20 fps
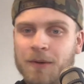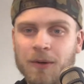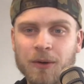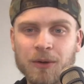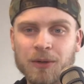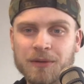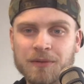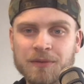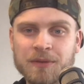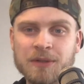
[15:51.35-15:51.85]

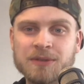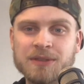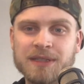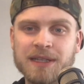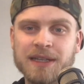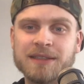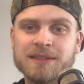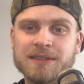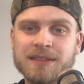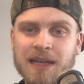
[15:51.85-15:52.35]
All of those
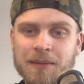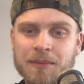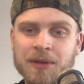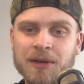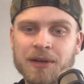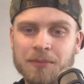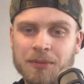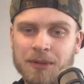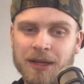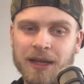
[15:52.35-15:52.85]
things come
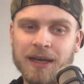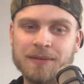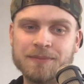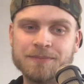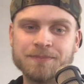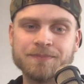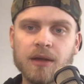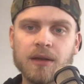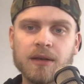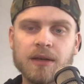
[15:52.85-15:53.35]
into play.
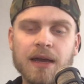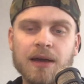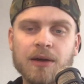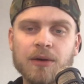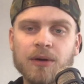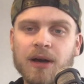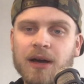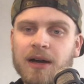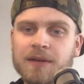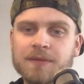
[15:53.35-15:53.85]

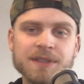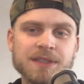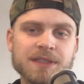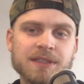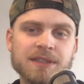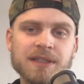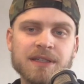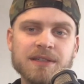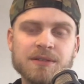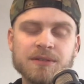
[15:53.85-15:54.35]
Now,
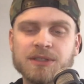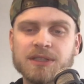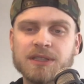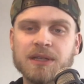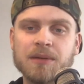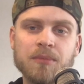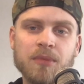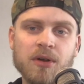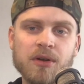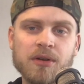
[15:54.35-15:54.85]
obviously, there's
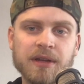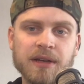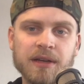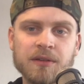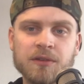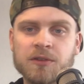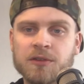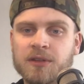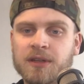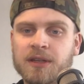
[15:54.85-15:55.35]
some
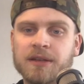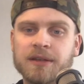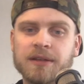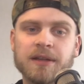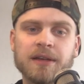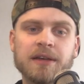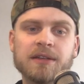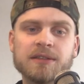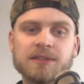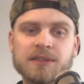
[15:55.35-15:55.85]
markets and
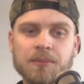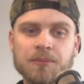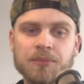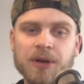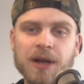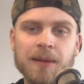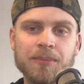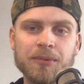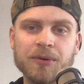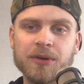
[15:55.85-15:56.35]
some
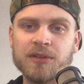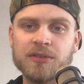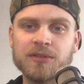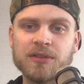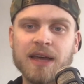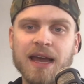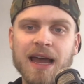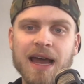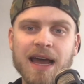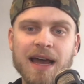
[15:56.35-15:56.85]
properties
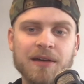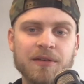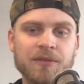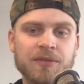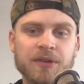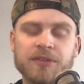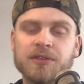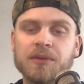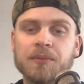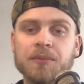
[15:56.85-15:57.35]
that
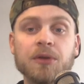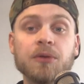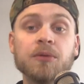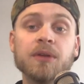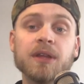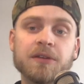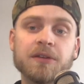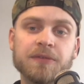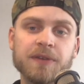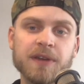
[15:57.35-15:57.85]
have some
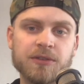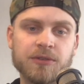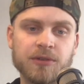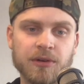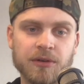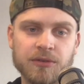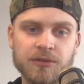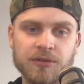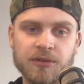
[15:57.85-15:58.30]
unique features.